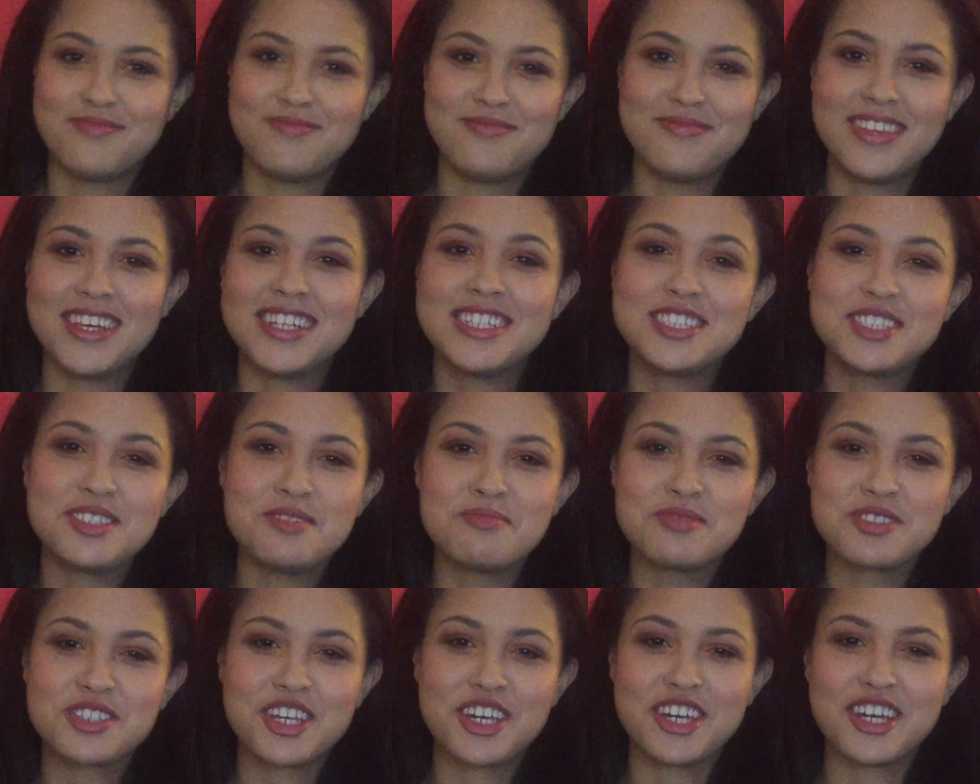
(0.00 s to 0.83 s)
That
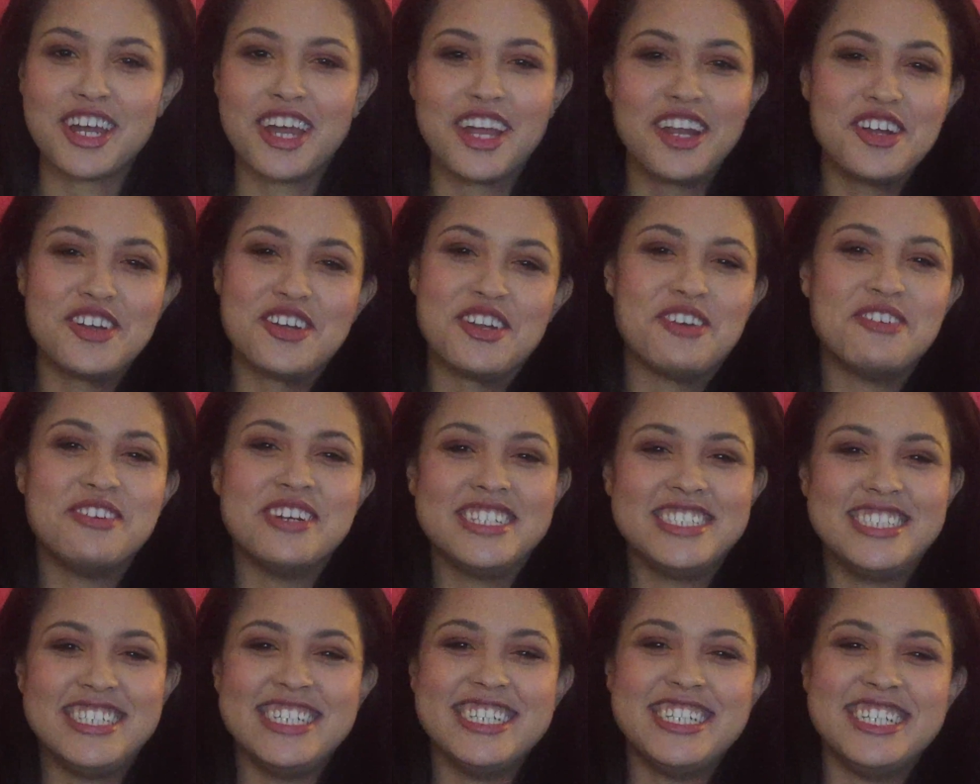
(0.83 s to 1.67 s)
seems good. I don't know
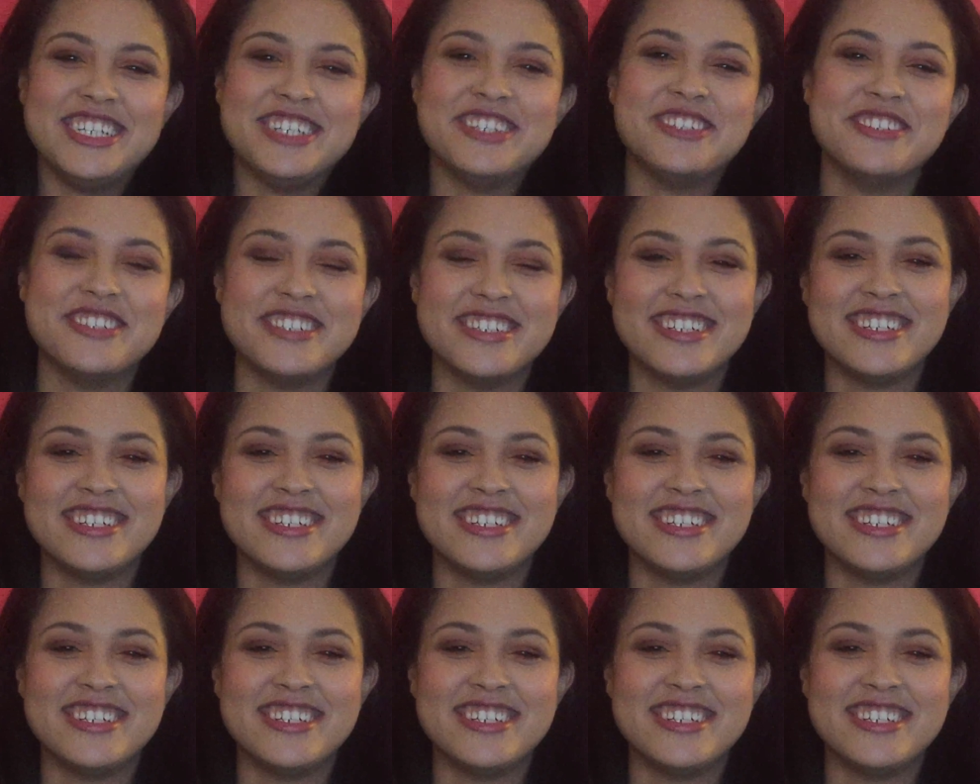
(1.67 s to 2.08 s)
what to do.